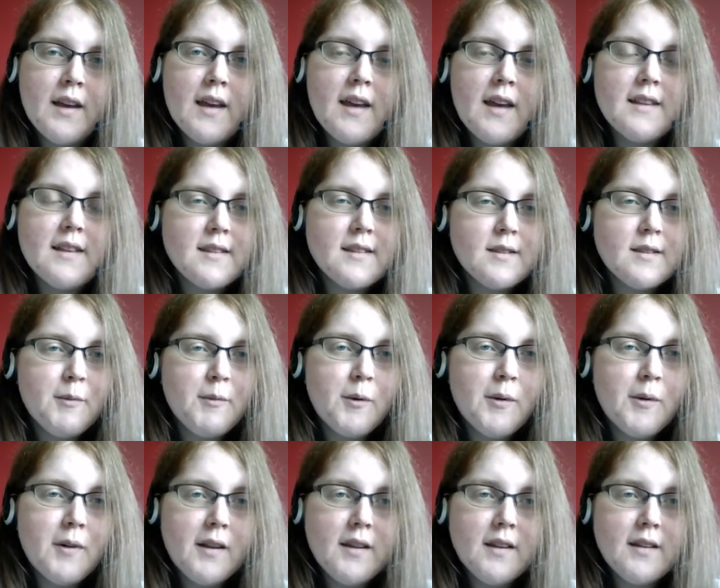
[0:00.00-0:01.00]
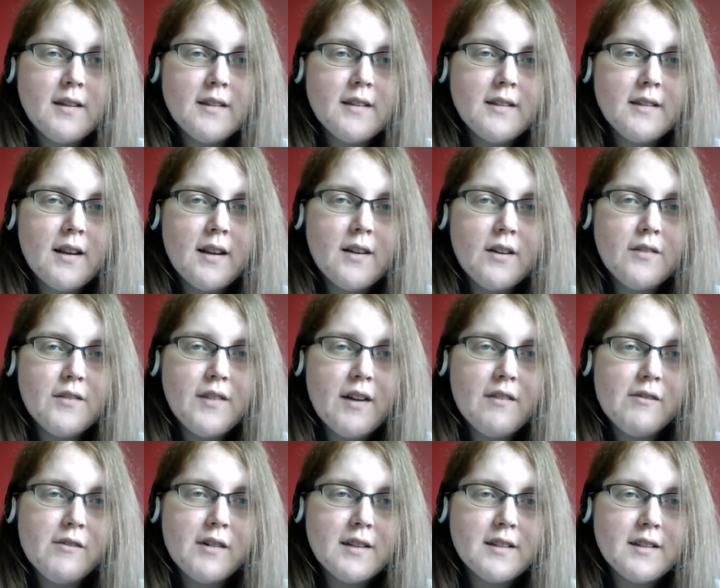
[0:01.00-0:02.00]
It's smaller than a lot of the
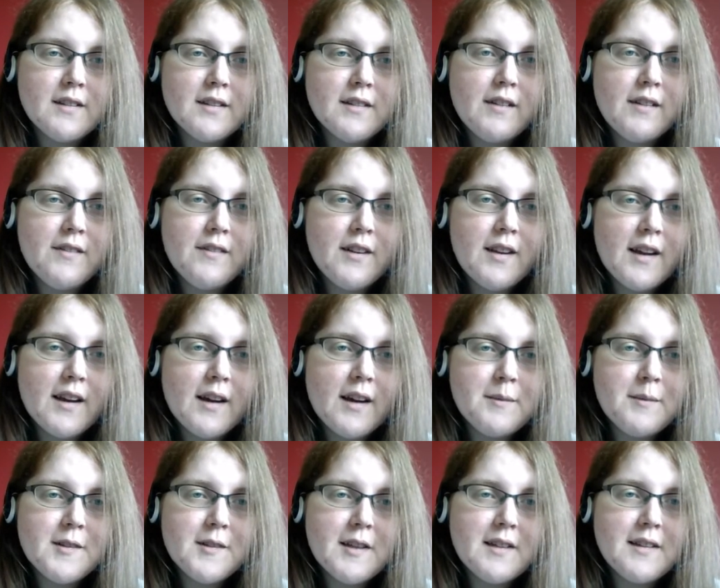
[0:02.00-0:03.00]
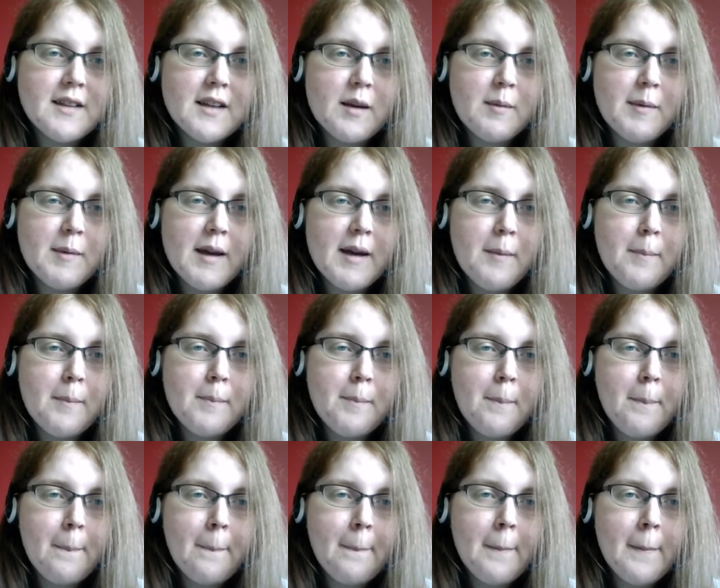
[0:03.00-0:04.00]
other ones, so I feel like I'm cheating a bit,
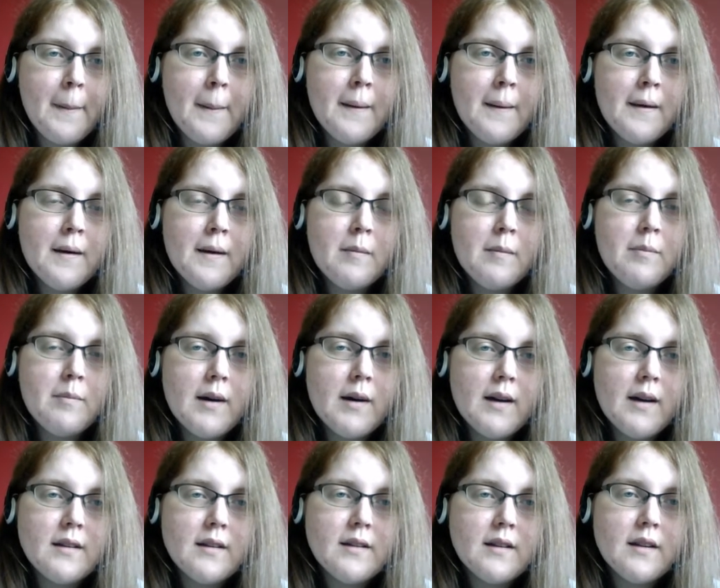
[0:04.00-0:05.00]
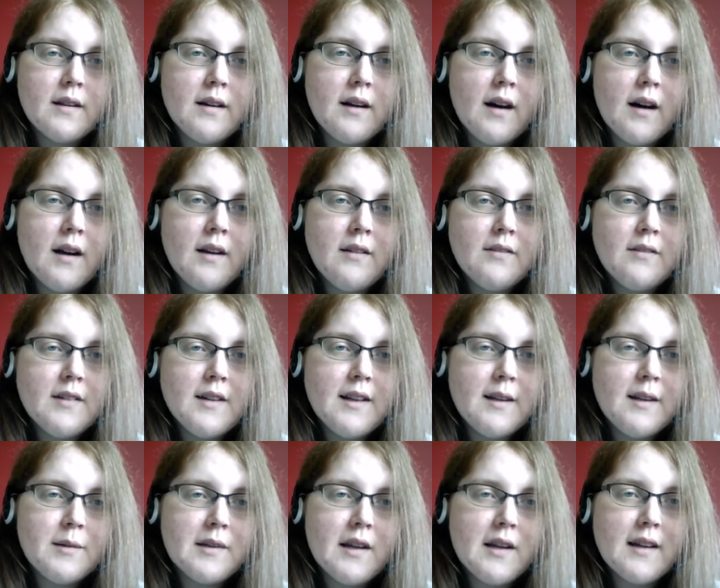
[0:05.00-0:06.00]
but I
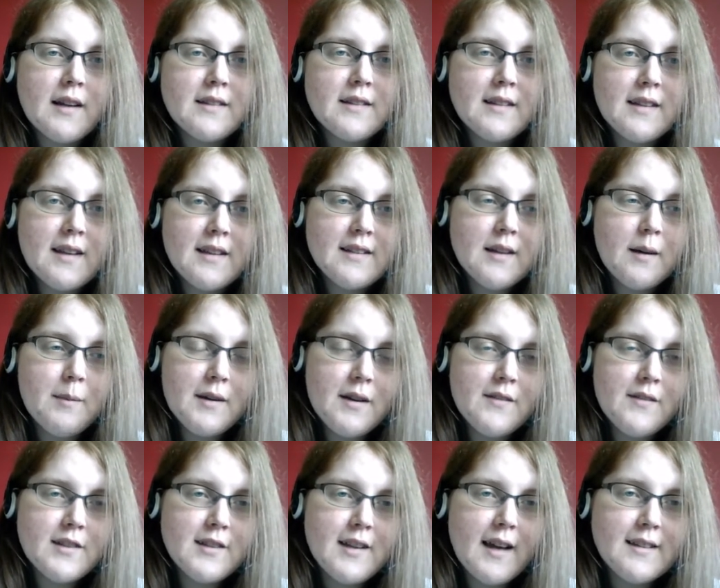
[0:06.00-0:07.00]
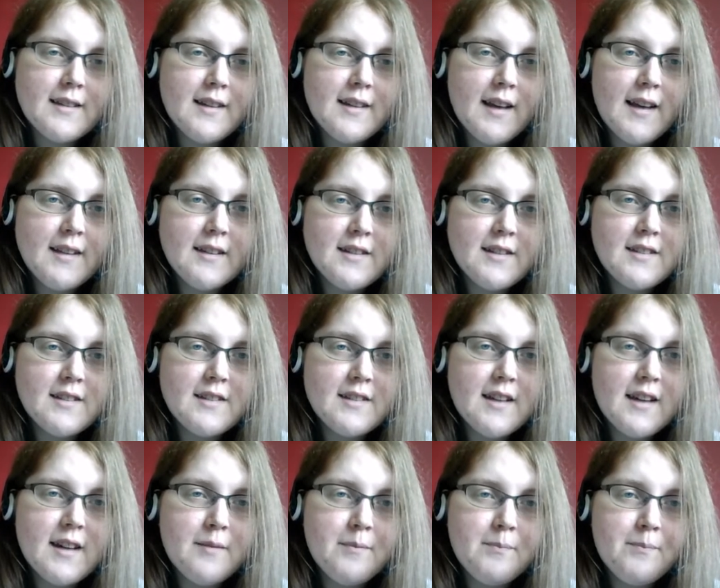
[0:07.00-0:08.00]
really would like to kit up another chatelaine this
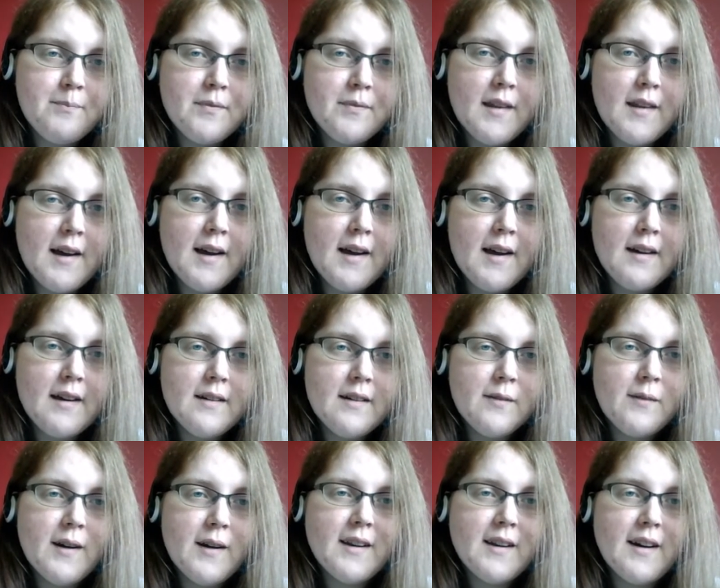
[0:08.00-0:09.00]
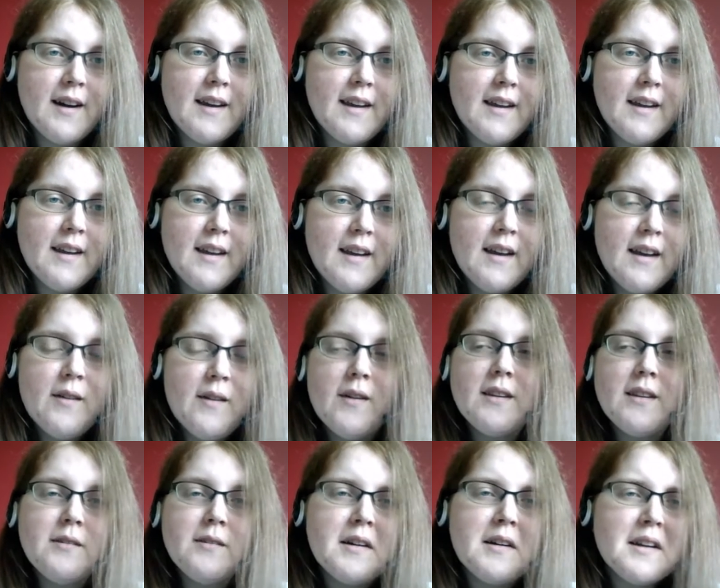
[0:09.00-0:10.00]
year, when
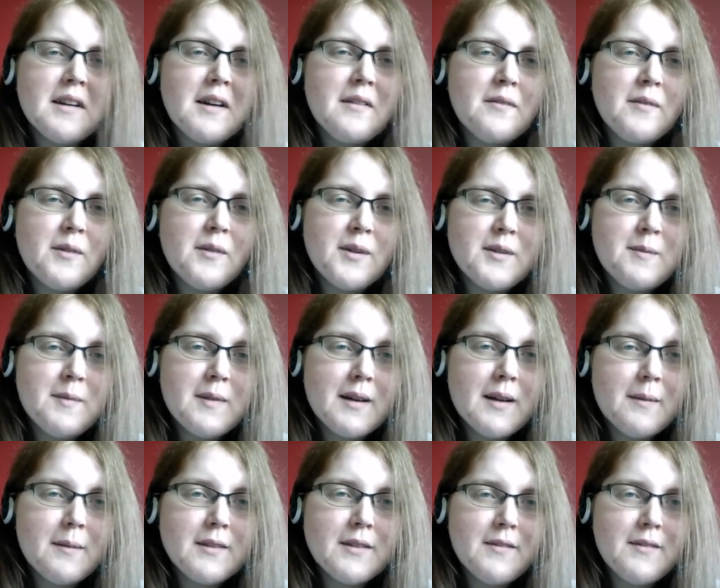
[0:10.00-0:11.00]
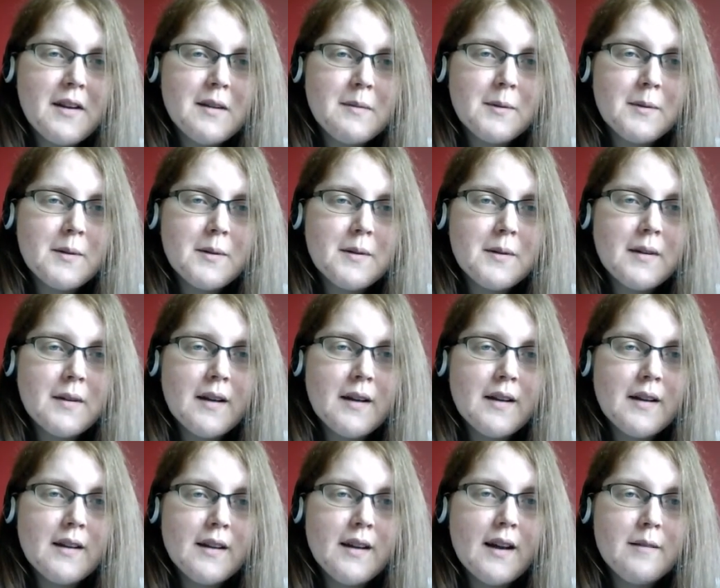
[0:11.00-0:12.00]
the one I want becomes available.
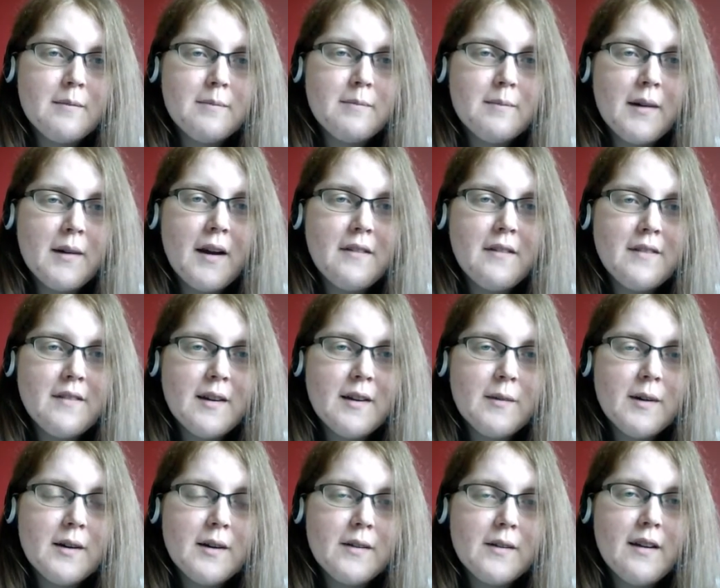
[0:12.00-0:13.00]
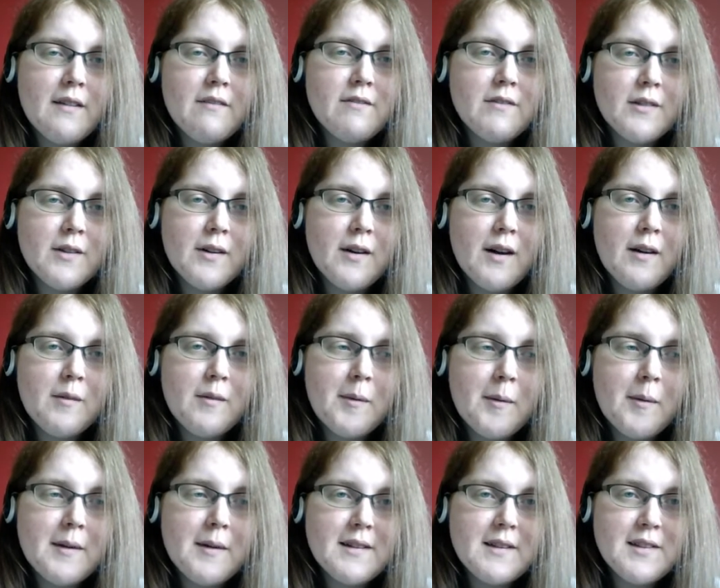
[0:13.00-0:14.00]
Hopefully it will. If not, I will
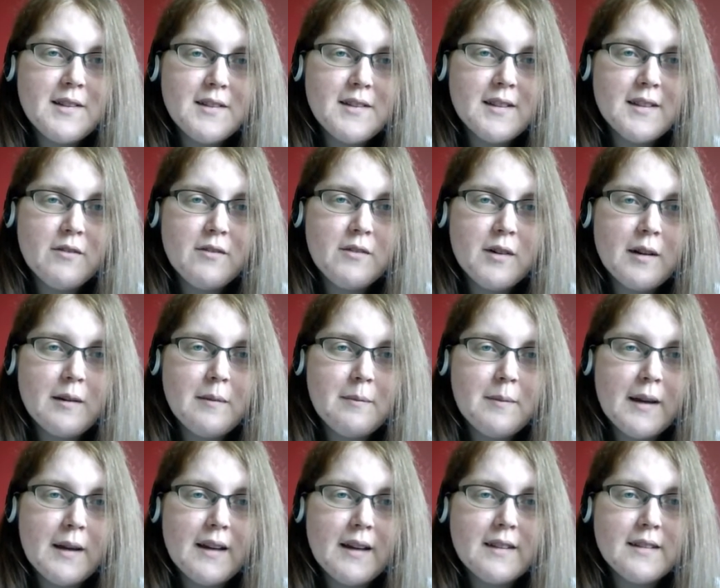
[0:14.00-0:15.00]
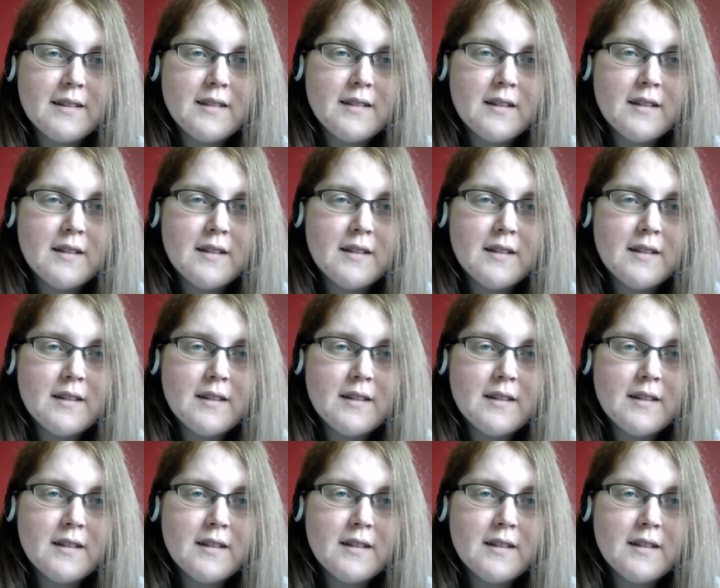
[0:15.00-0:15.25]
probably choose another one because